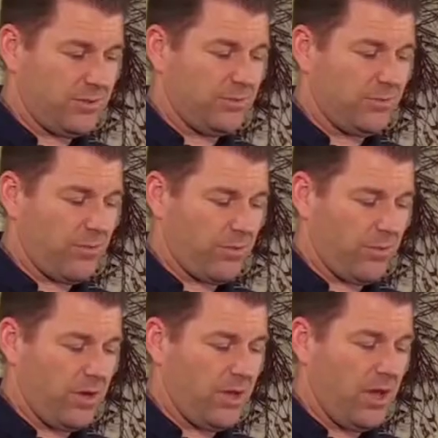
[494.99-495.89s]
2,
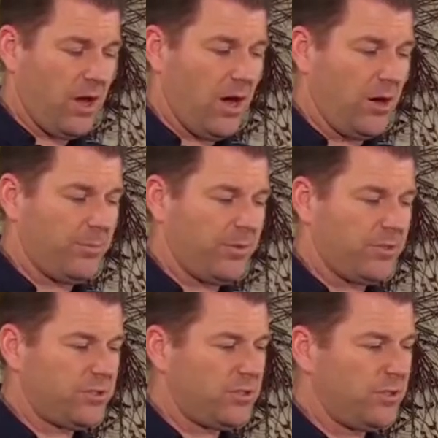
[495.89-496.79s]
3. Up,
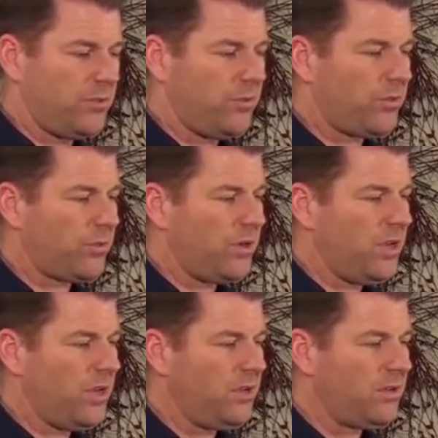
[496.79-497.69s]
2,
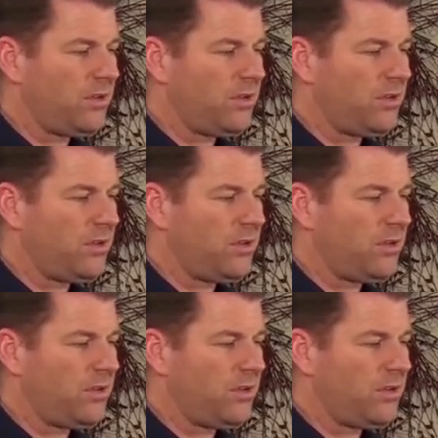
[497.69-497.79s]
3.